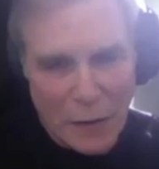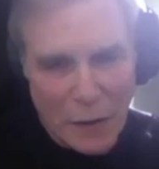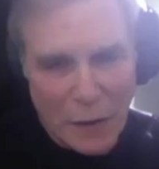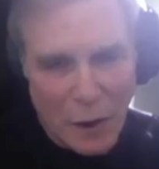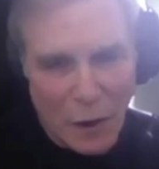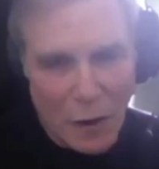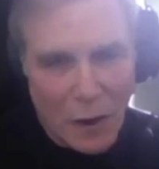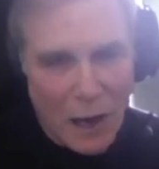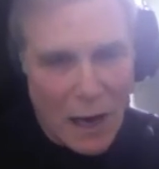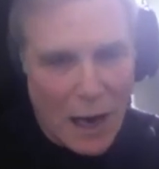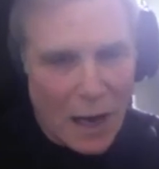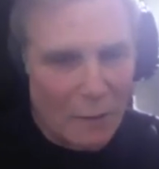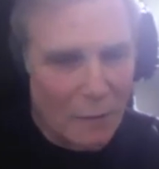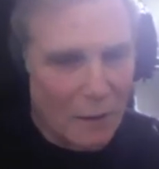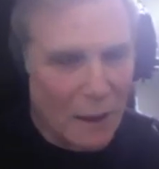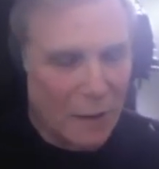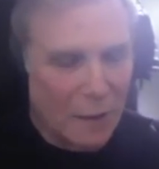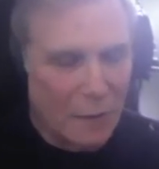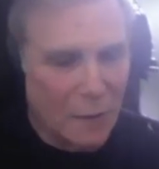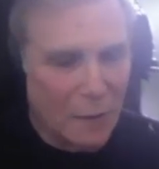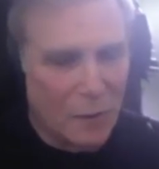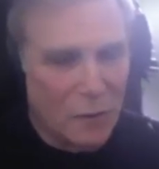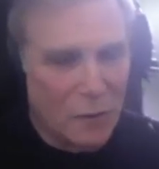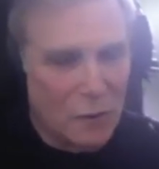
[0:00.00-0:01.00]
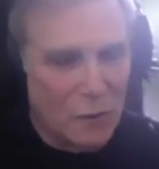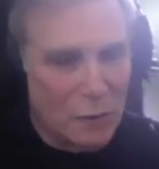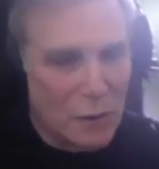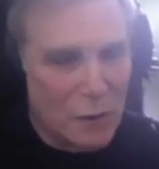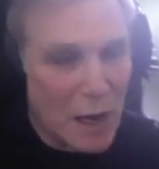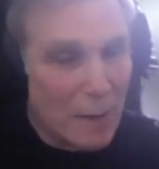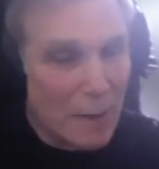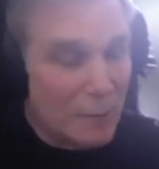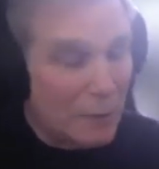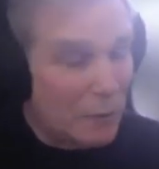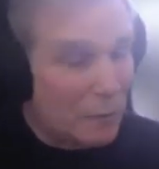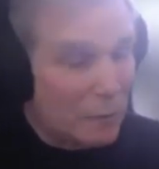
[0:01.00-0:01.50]
so I like those two
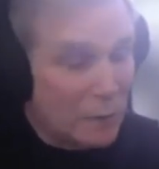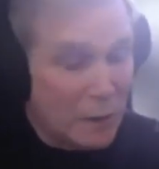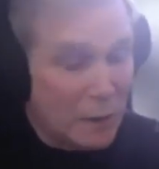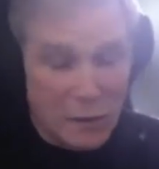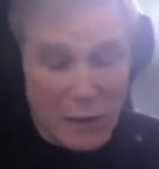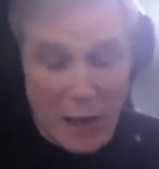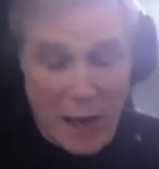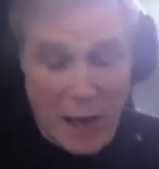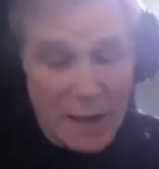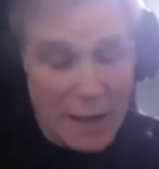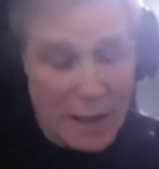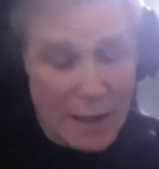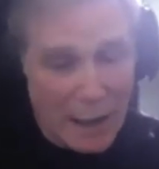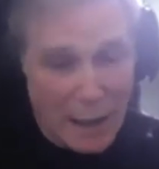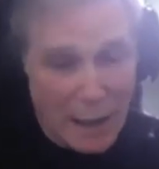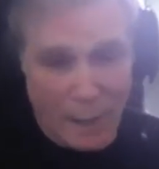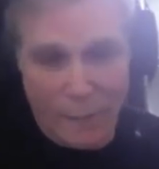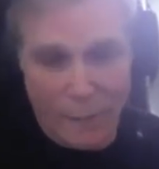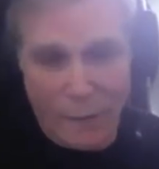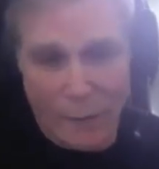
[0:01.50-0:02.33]
options because I came